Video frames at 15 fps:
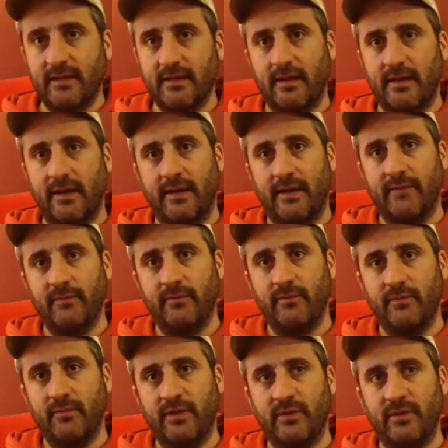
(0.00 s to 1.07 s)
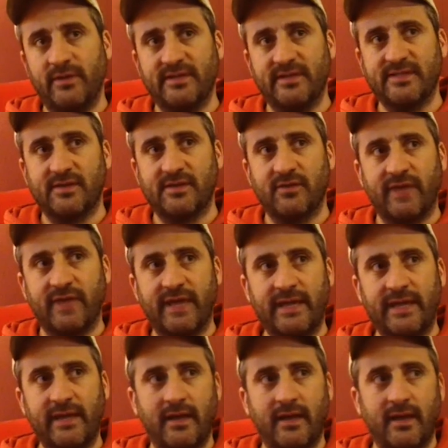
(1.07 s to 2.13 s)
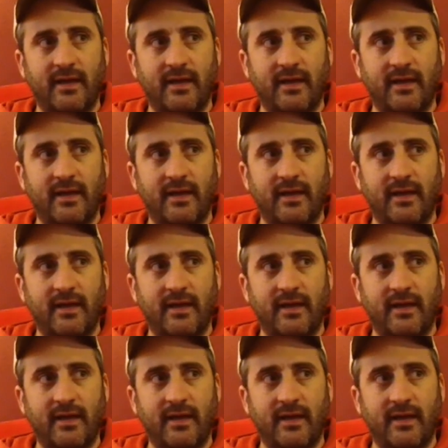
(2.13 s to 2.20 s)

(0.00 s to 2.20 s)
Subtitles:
We did a survey